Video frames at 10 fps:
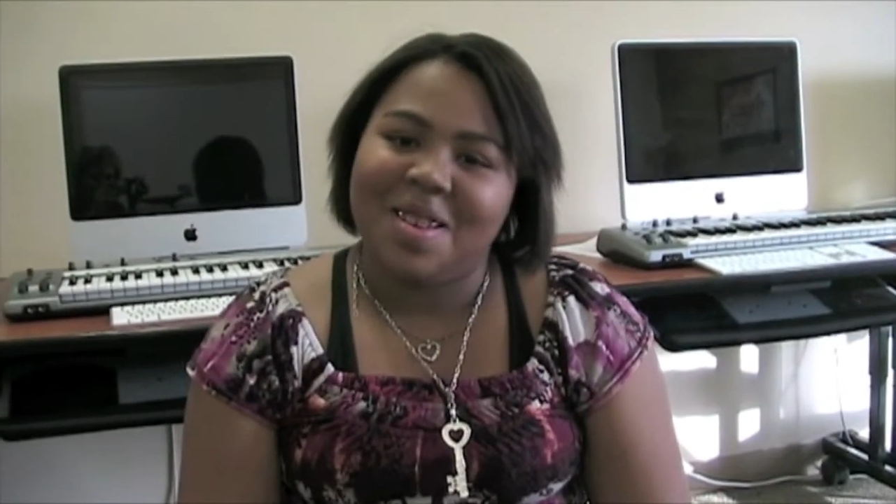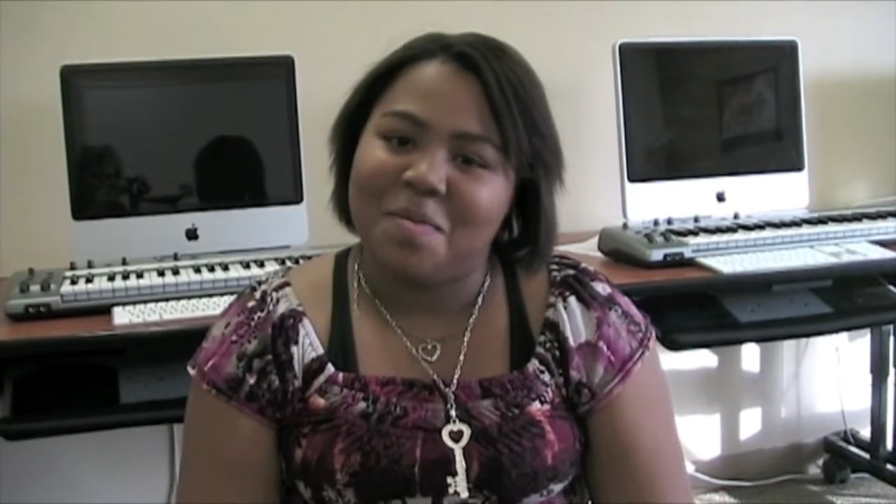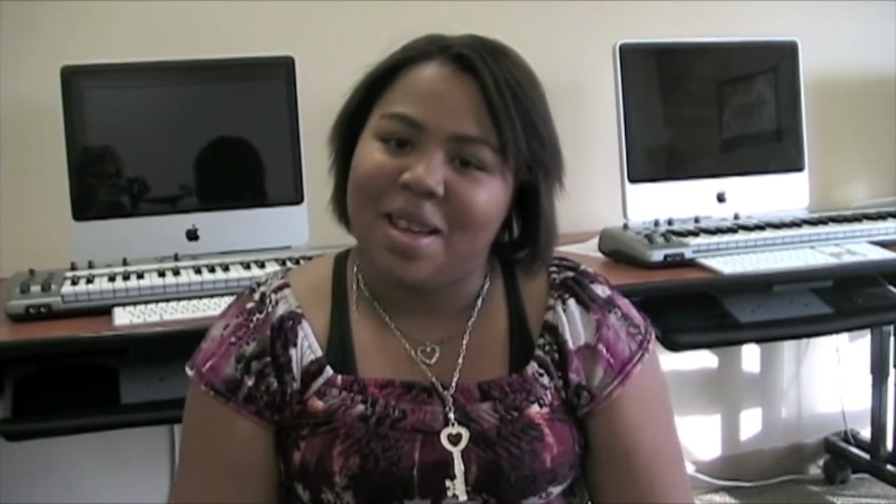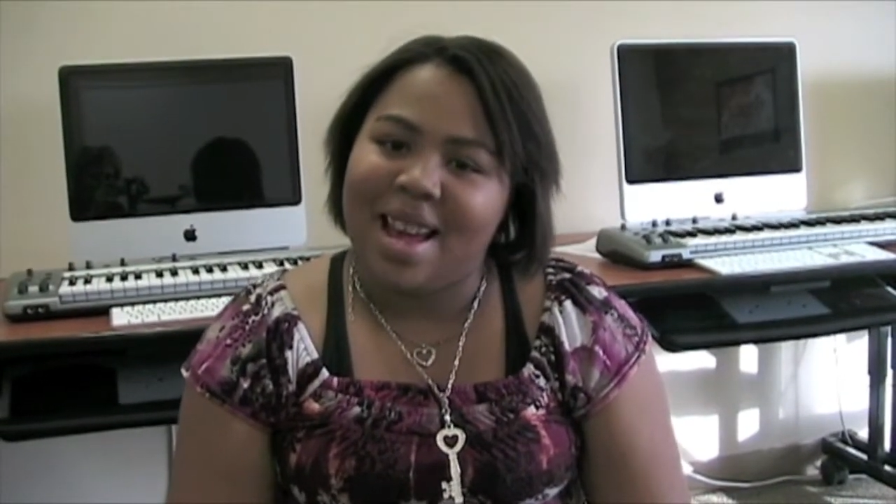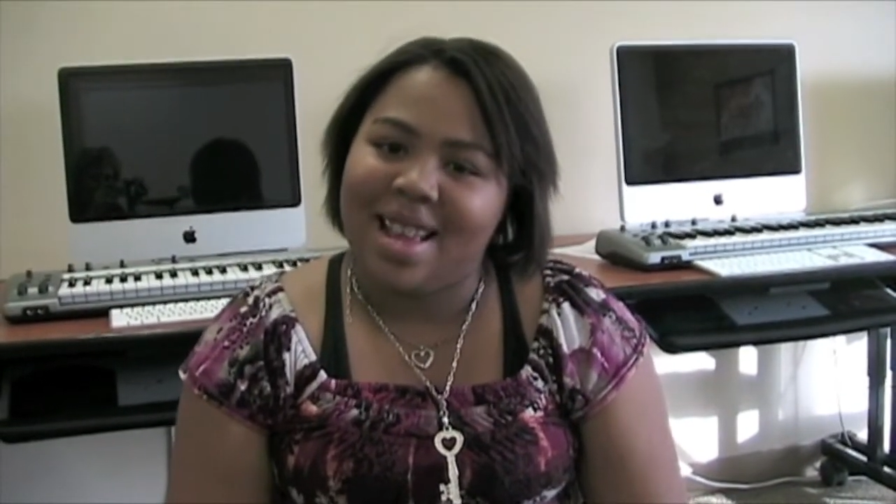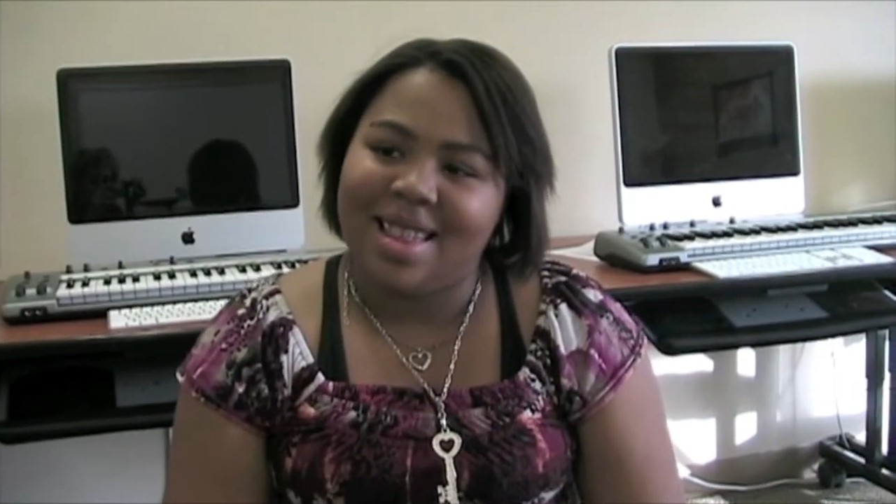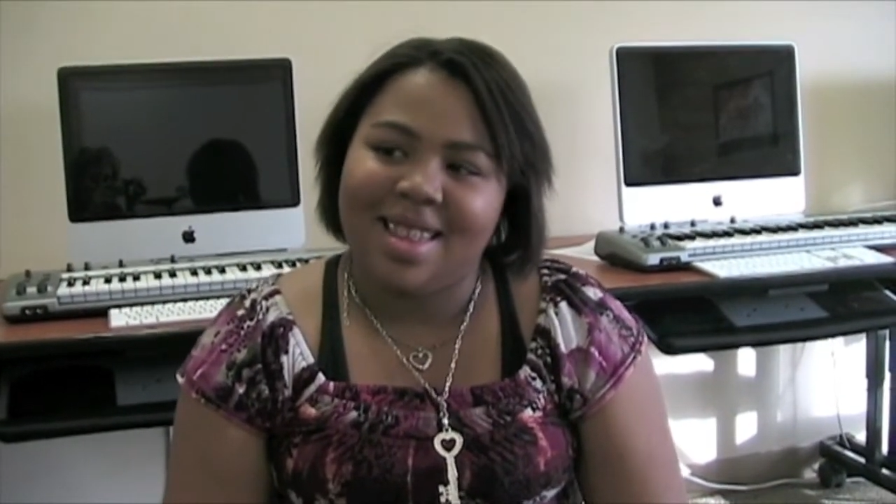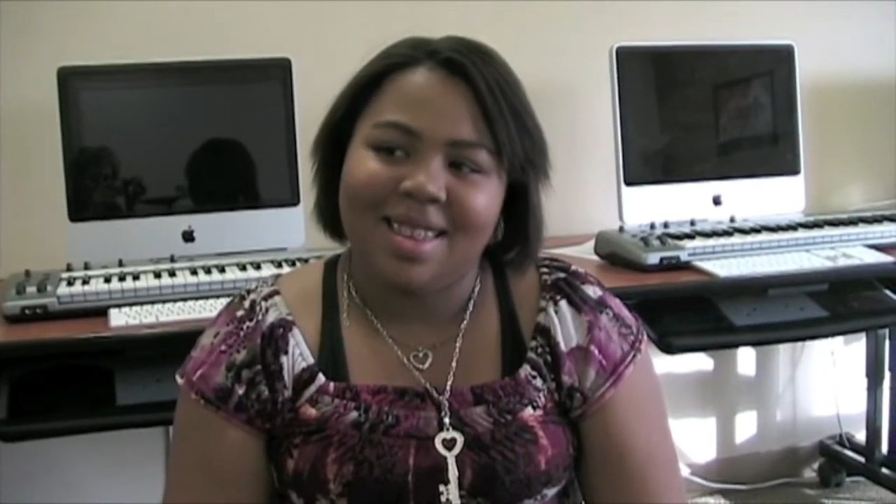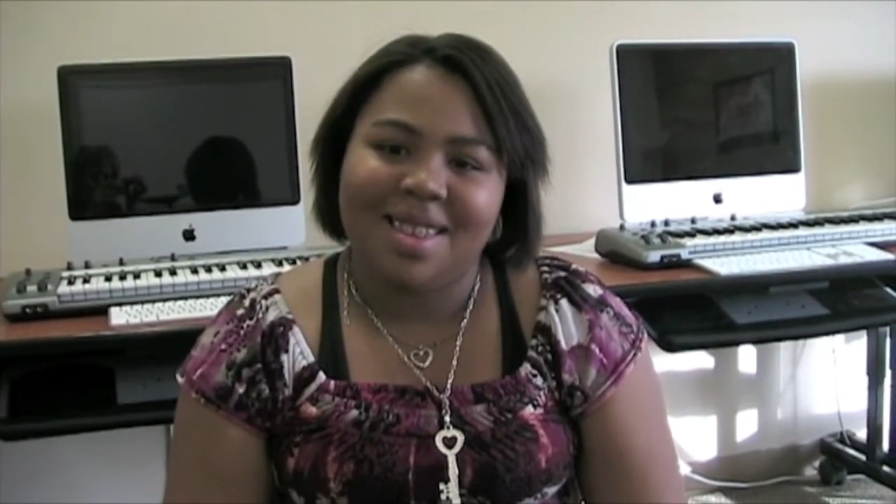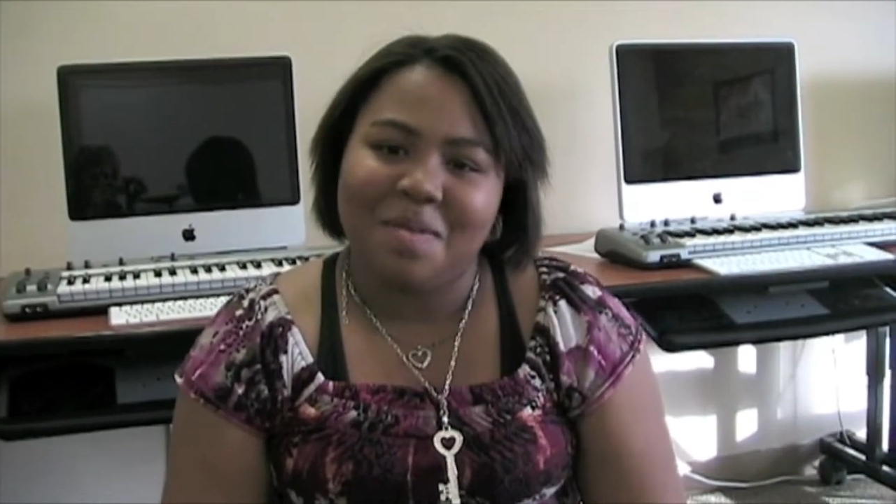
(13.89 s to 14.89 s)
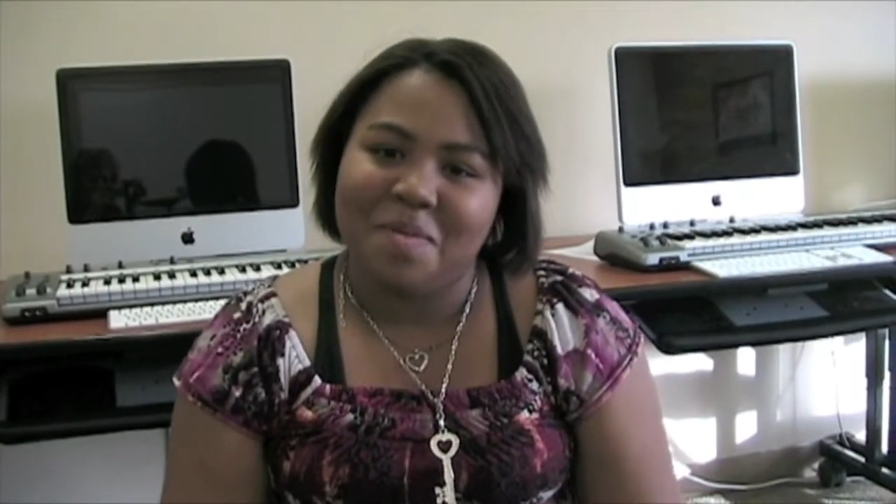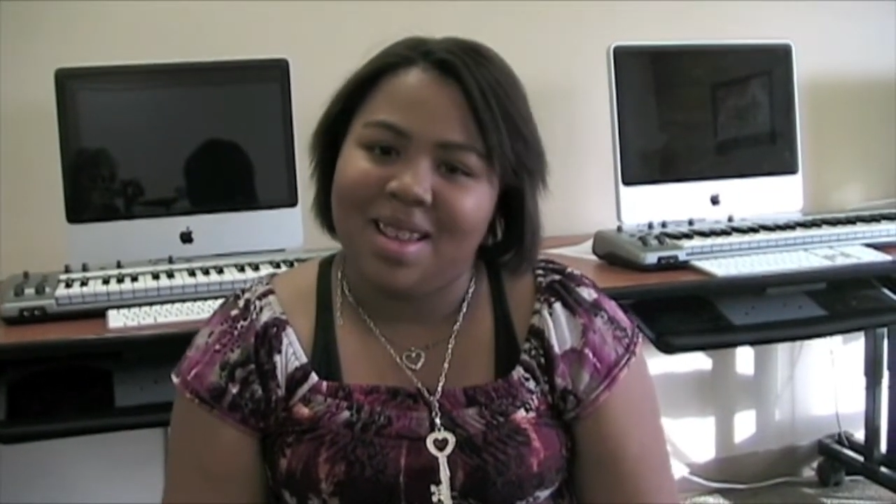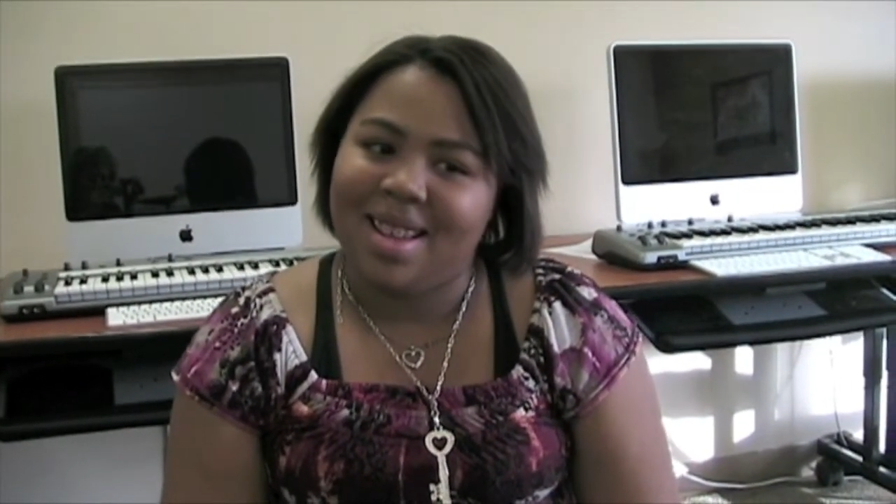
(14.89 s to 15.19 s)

or bad, just submit